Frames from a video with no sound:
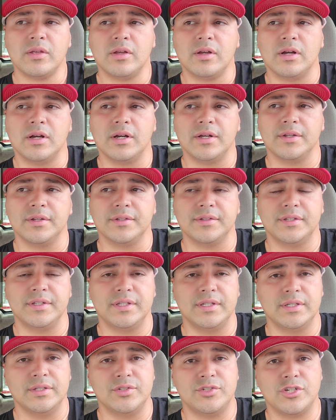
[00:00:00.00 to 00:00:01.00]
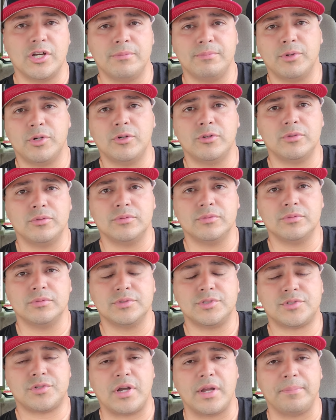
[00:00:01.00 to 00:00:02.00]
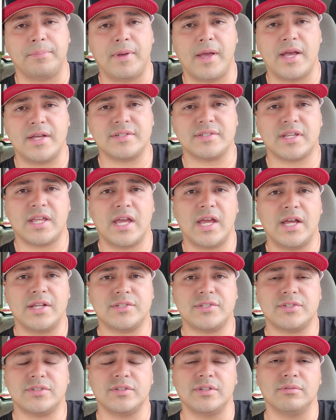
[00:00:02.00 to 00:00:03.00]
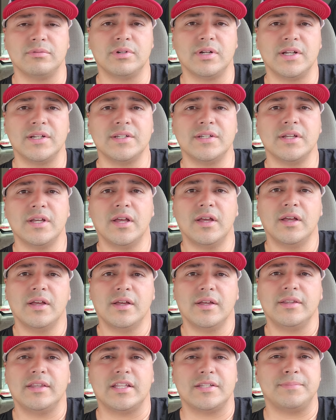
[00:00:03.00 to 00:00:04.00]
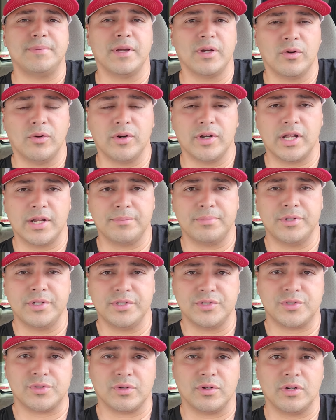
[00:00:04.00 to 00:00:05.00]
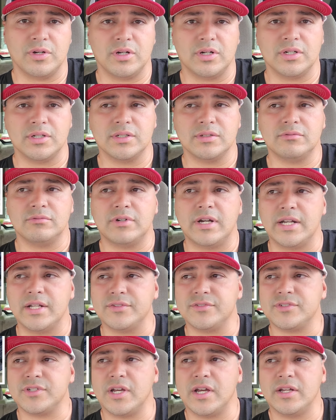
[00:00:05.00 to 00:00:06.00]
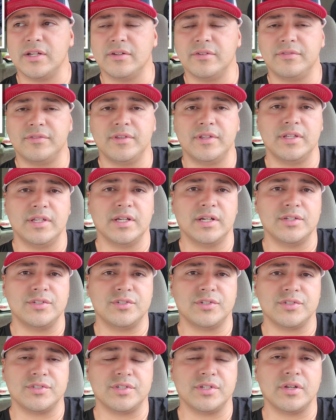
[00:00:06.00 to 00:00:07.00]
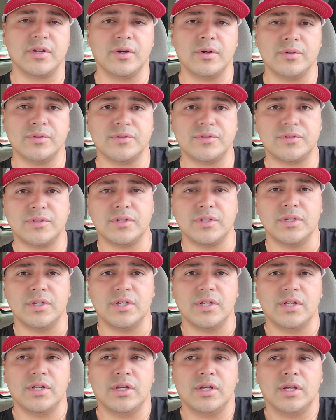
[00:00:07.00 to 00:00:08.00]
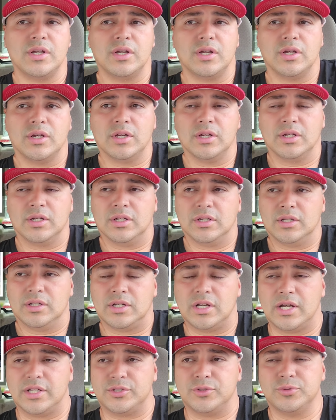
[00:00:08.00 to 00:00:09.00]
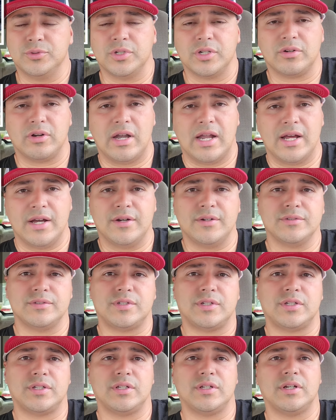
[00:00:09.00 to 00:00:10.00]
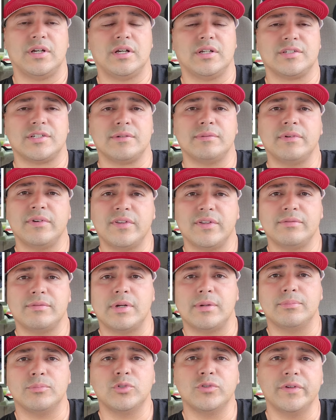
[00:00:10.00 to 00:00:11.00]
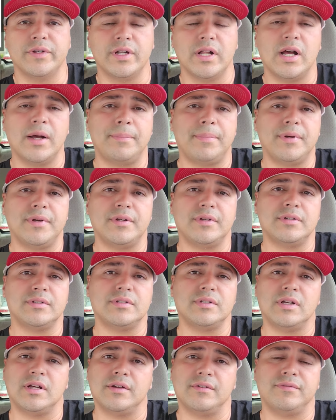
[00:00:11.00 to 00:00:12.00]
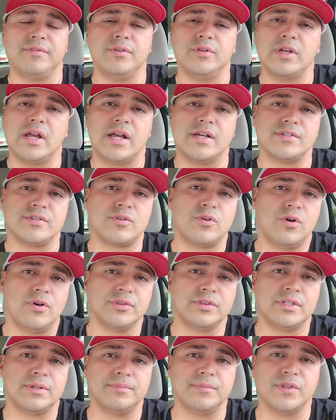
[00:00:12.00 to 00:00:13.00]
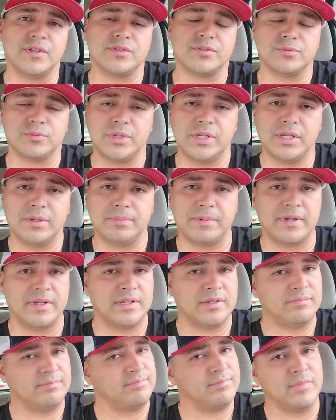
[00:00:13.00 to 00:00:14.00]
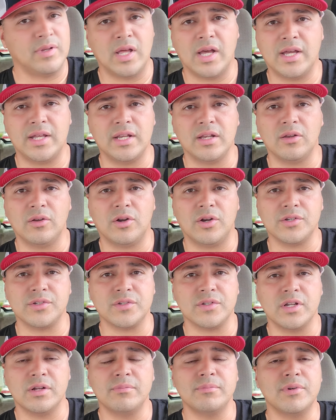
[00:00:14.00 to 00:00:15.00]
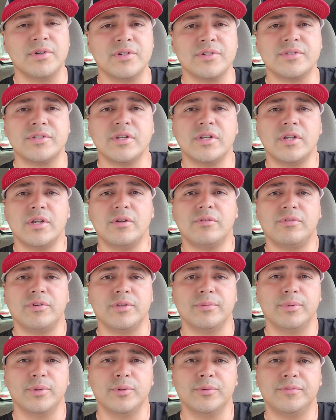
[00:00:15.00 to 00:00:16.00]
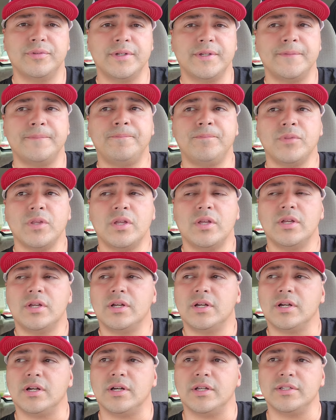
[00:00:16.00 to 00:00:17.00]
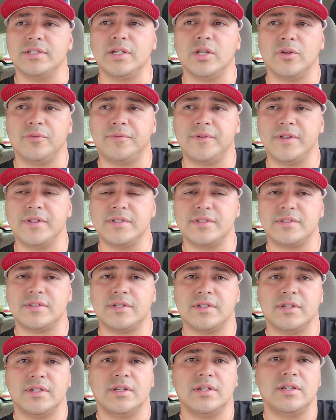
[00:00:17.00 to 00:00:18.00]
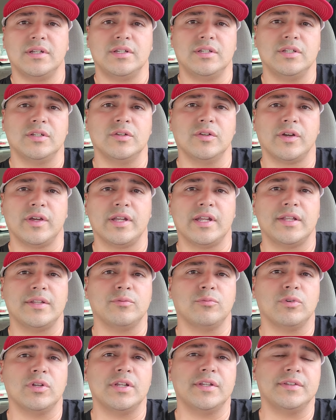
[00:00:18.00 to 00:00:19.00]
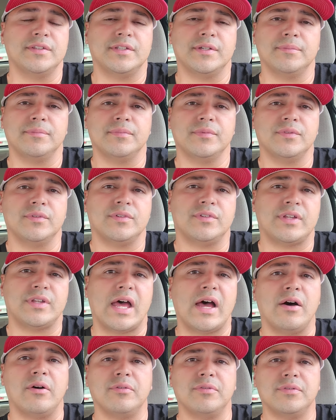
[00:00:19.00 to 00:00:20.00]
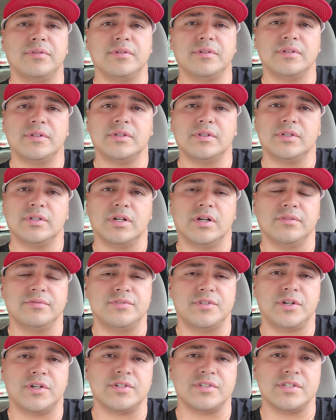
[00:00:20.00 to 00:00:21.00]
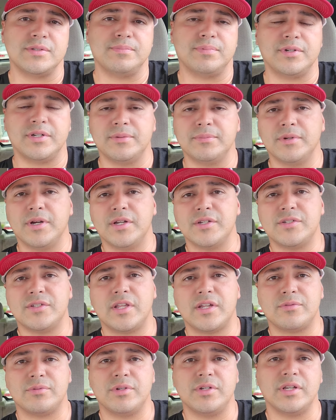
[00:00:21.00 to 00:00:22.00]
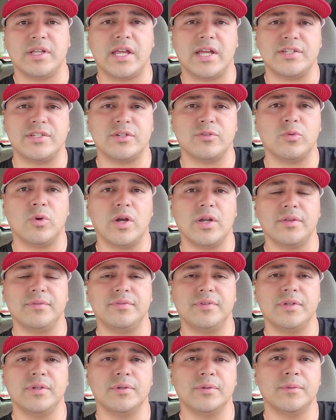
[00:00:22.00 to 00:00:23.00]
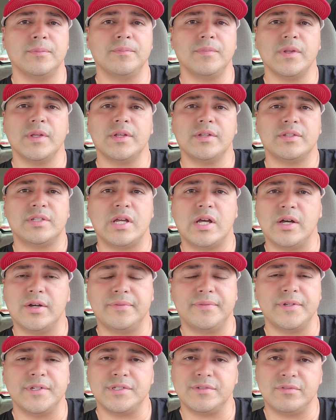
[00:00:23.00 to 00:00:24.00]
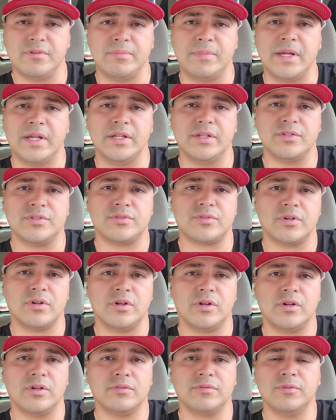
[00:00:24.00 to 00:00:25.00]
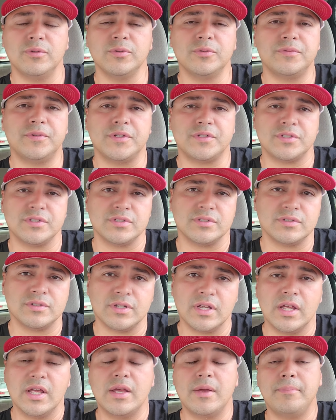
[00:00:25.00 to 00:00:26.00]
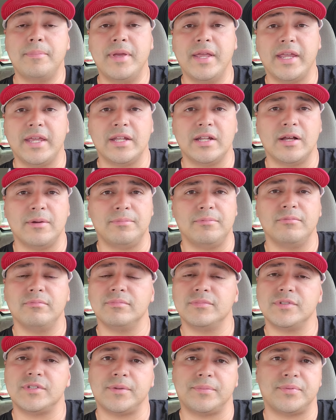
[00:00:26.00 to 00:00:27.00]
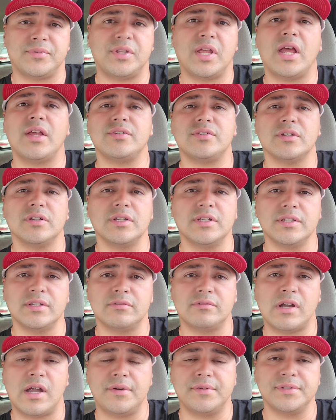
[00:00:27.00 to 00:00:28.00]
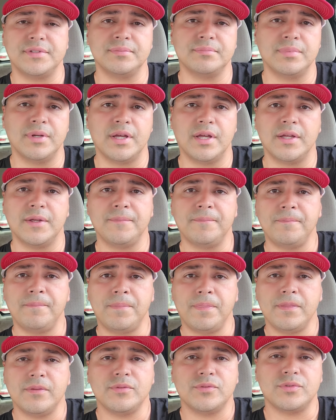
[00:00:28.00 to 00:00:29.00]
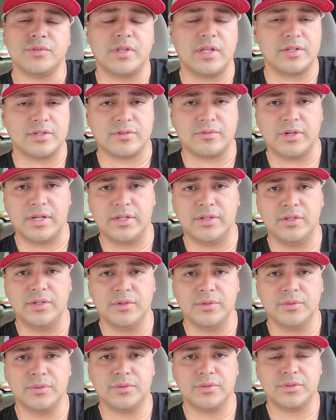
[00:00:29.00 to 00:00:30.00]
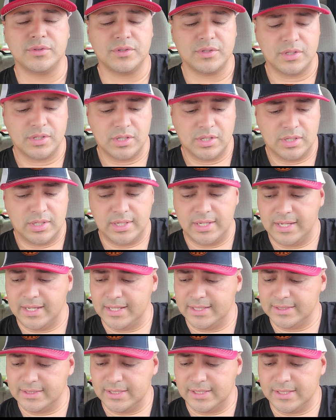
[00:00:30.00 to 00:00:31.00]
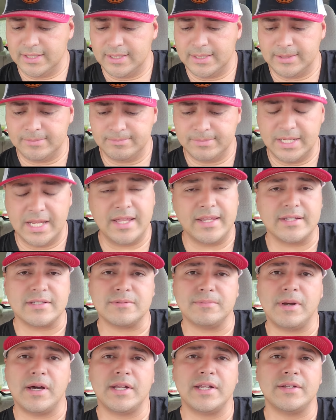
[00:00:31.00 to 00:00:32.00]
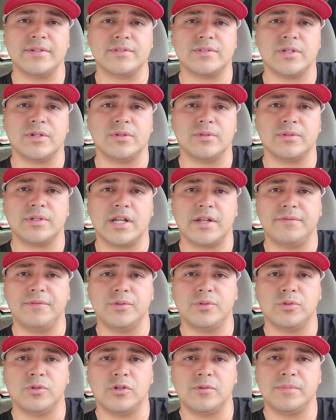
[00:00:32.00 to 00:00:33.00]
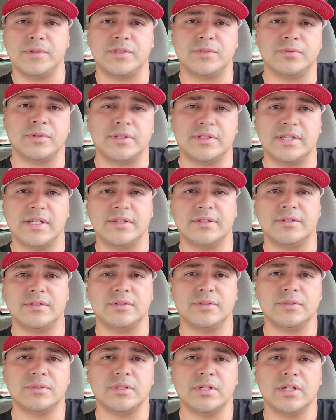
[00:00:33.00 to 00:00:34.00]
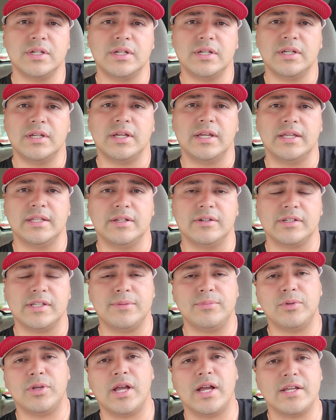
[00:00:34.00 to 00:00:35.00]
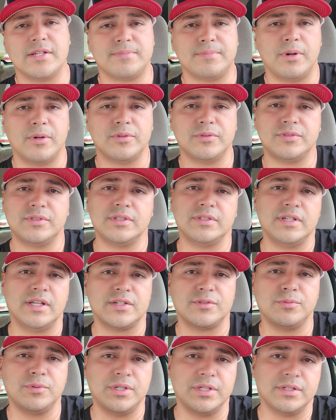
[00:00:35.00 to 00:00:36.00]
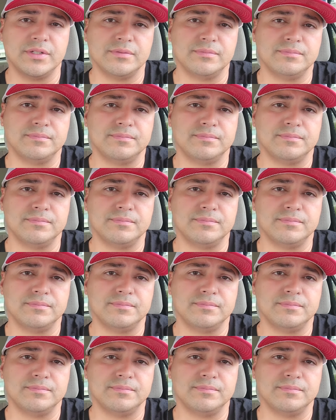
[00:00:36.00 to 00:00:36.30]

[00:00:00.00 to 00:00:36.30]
The jumbo striped bass catch, the run, that's been going on pretty strong right outside of the Jersey coast. Tuna grounds, some of them are moving up. A few guys caught them this week, but not in large numbers for the bluefin. Yellowfins, you're looking at the Wellington, south of Jersey pretty much. That's where you're catching quite a few. Tilefish remaining strong. Fluke fishing's picking up substantially in the Raritan Bay. So that's great news. And yeah, that's about it. So got a few tournaments to attend to, and I'll keep you guys posted next week.